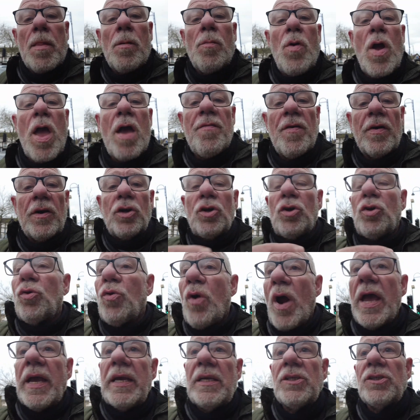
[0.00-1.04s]
We have a
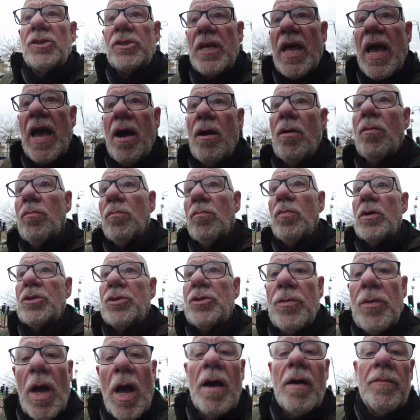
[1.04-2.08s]
Craig's now, which
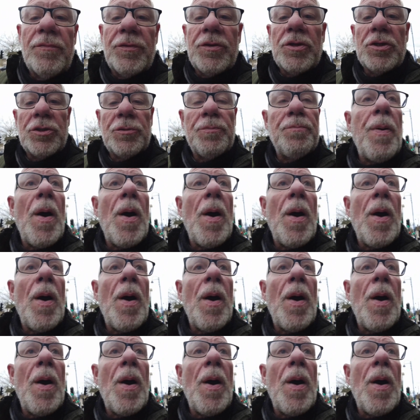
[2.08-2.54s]
I've just